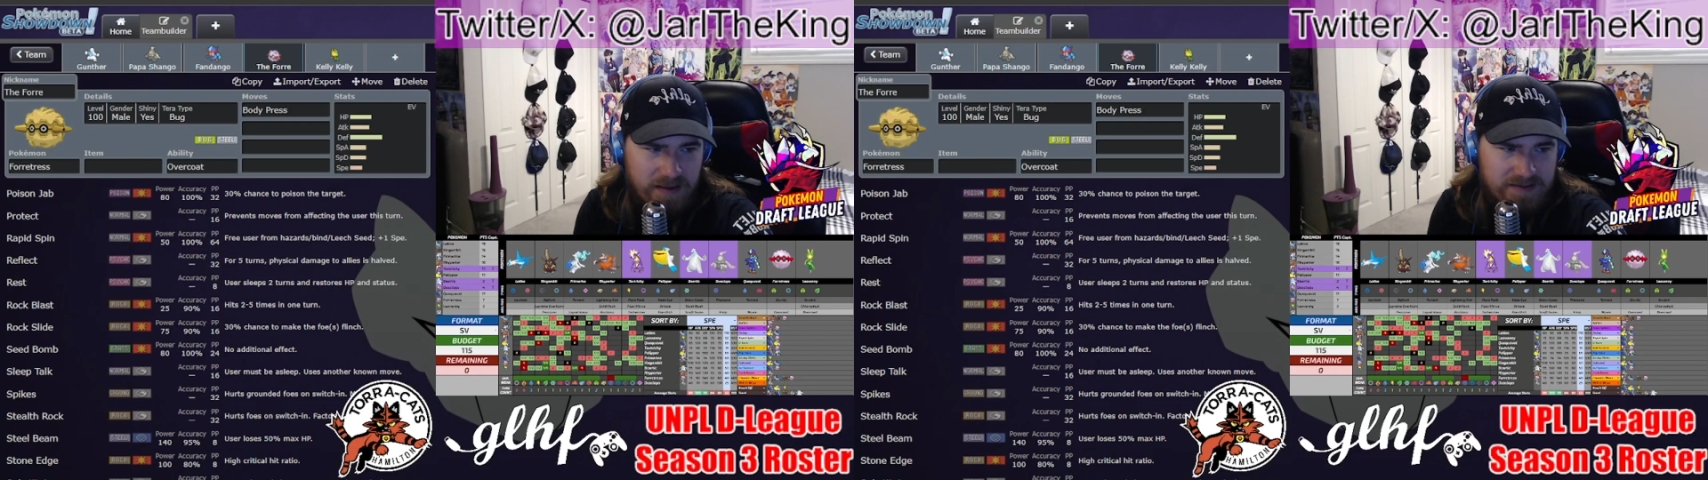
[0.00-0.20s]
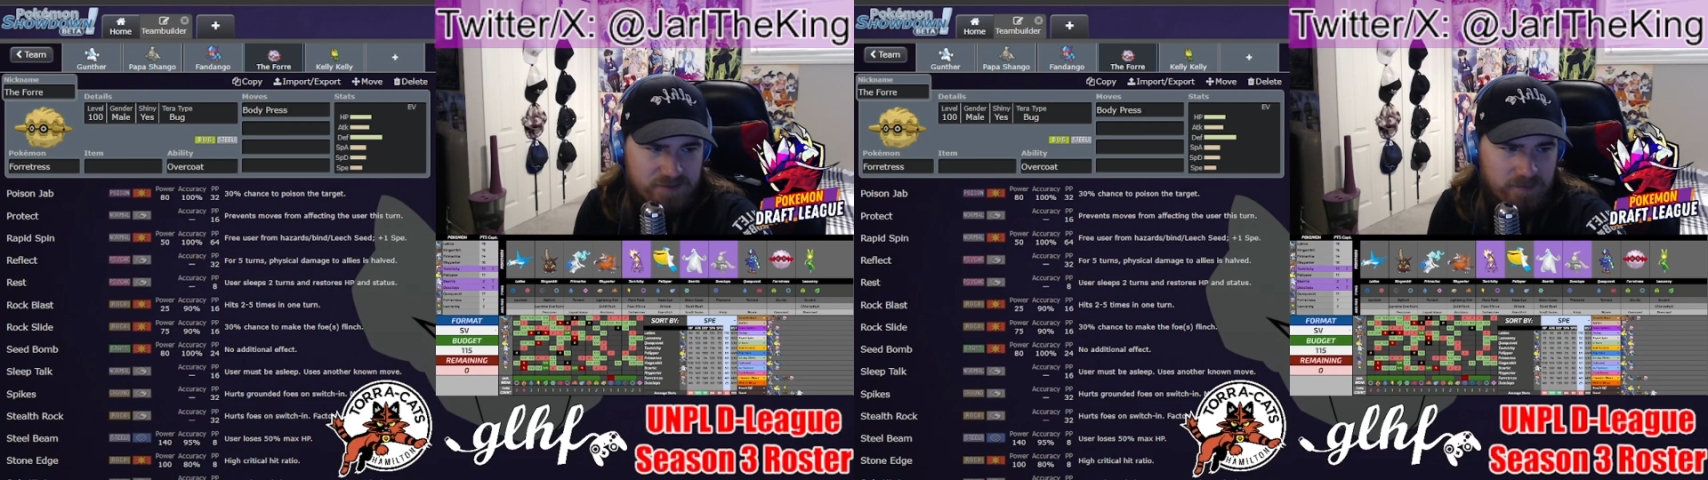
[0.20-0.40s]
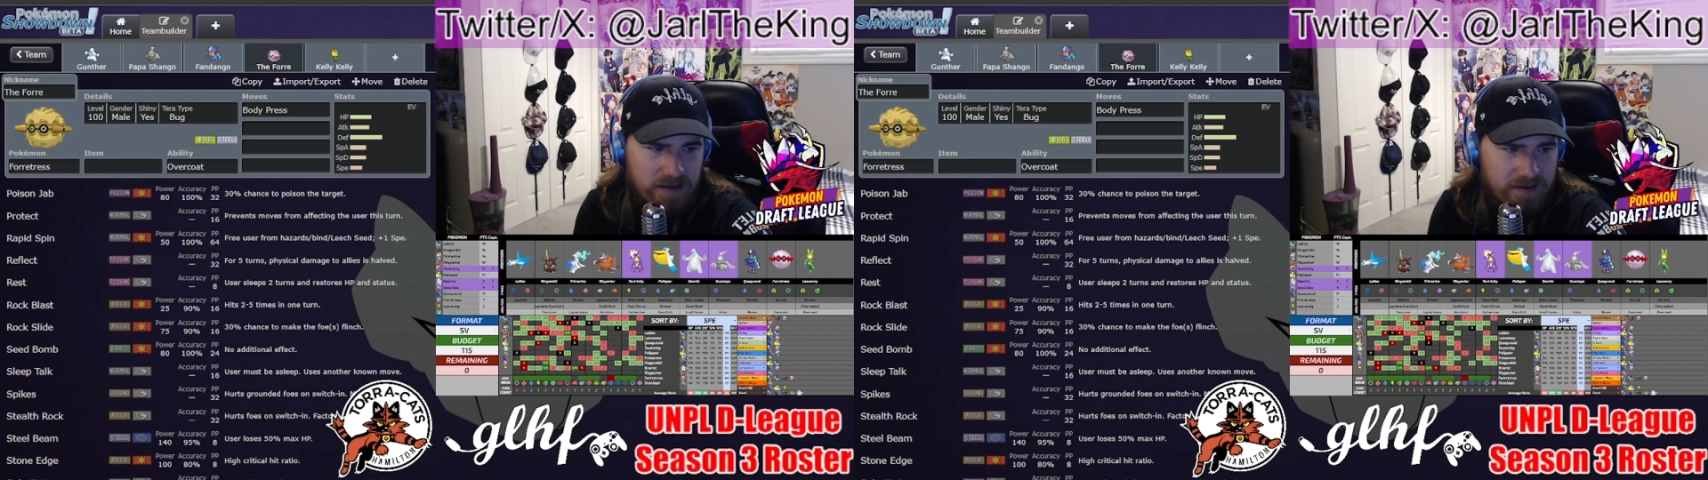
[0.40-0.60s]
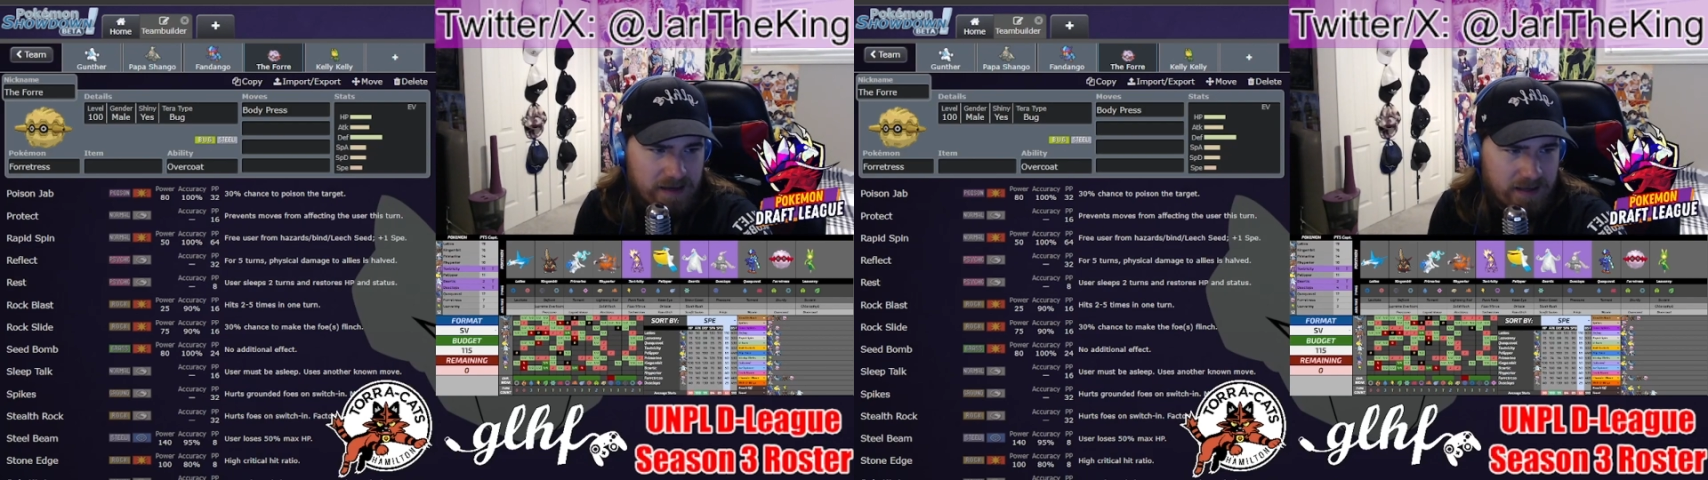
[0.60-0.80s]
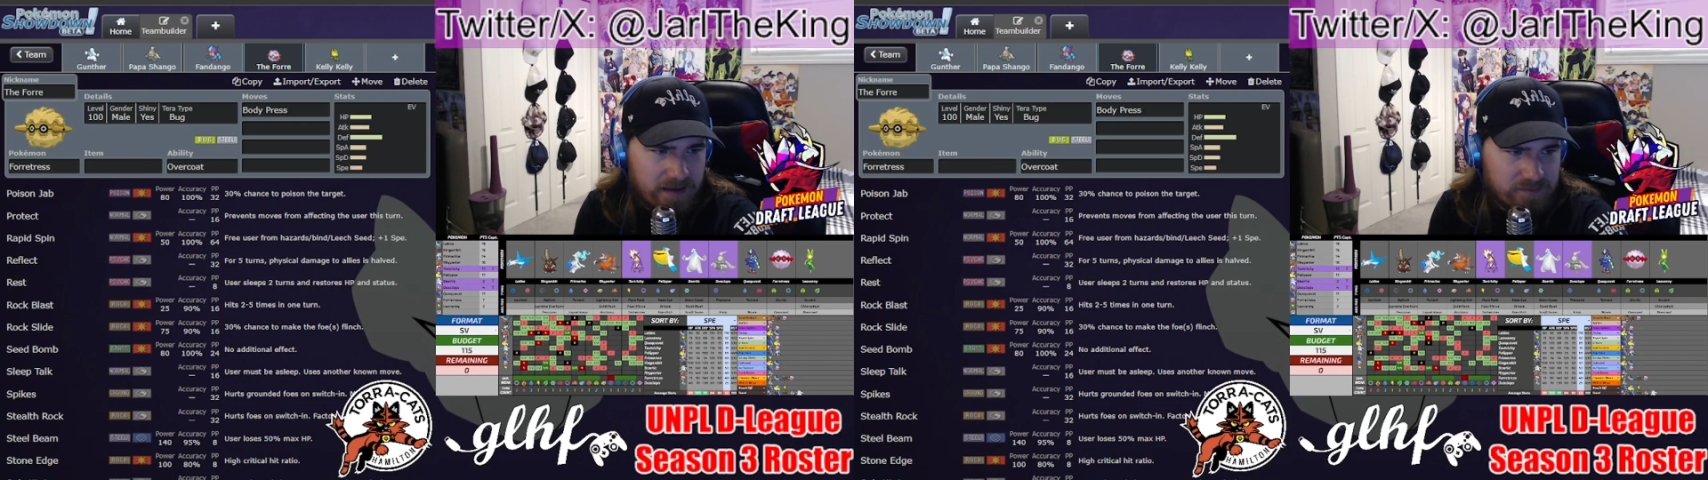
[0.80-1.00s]
as well.
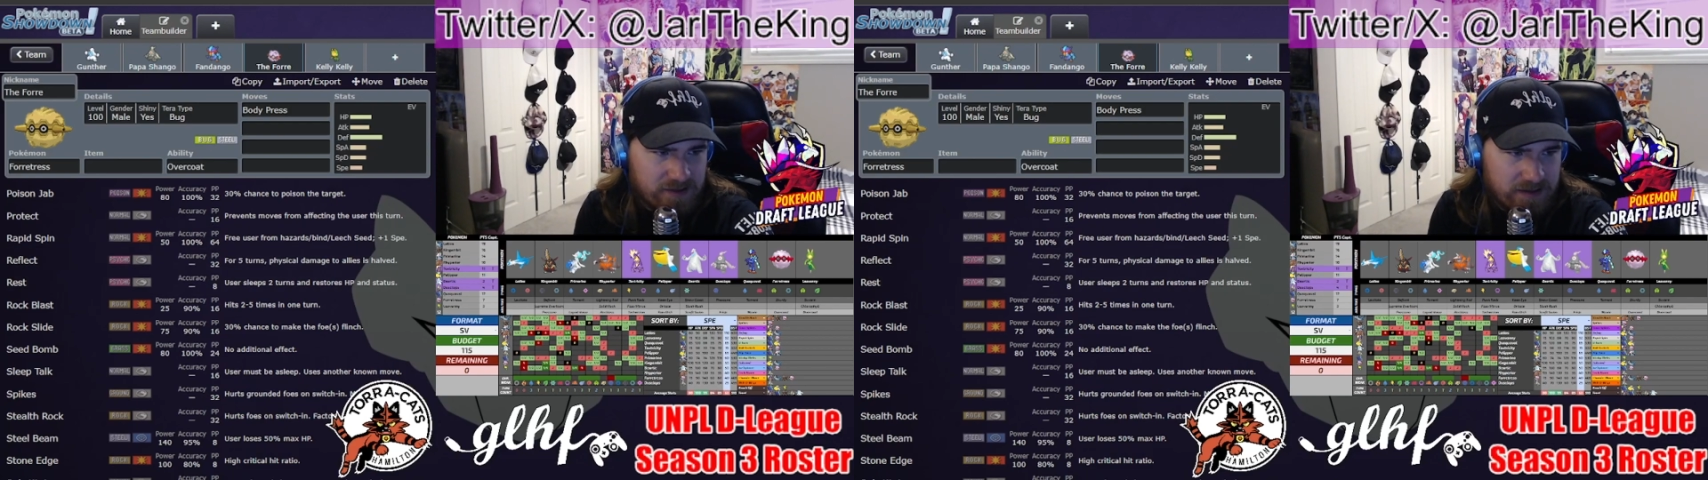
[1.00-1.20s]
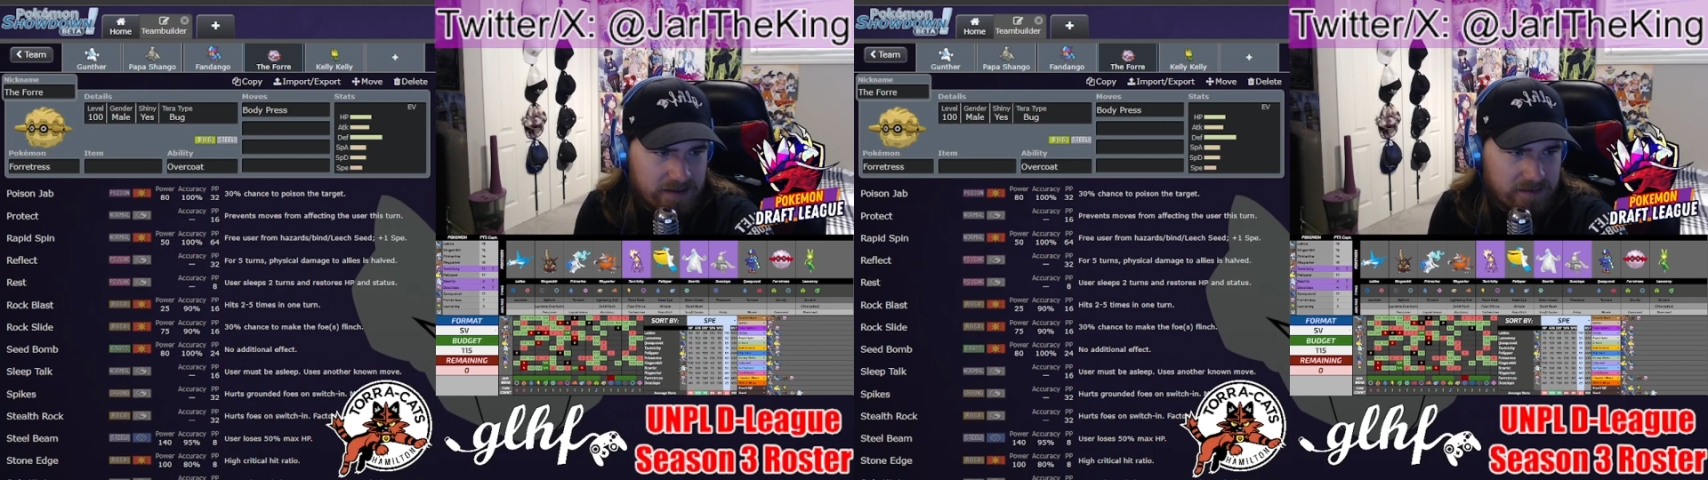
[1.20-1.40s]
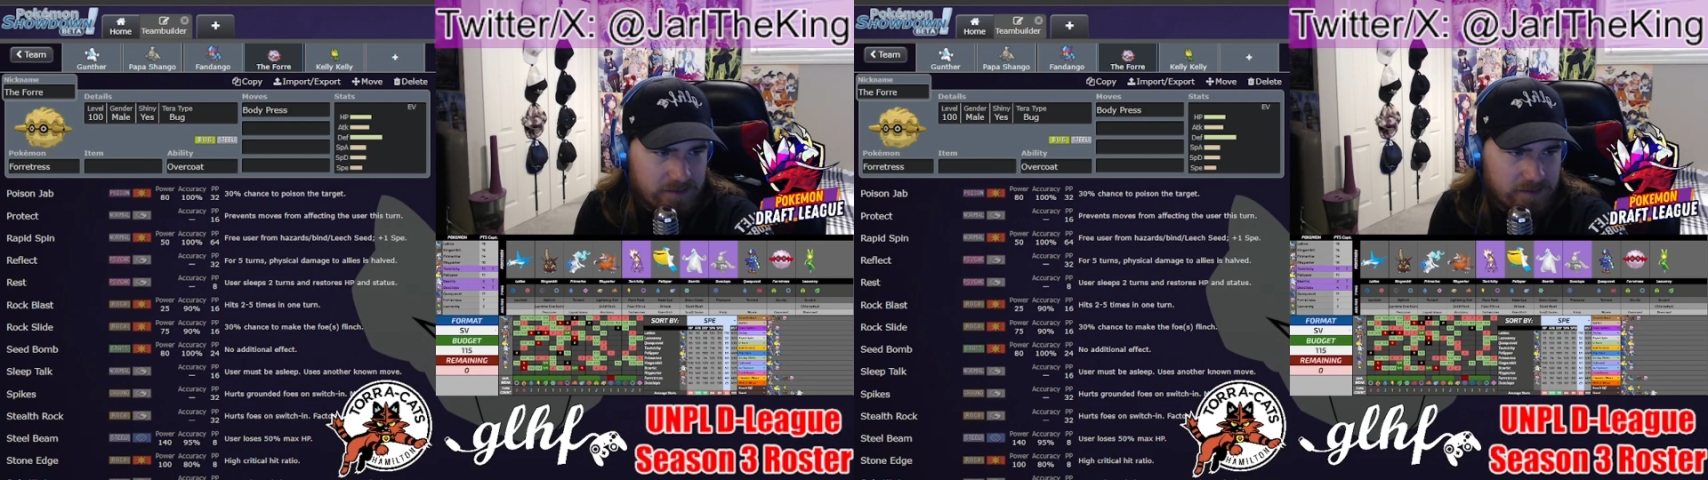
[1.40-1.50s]
I am looking at our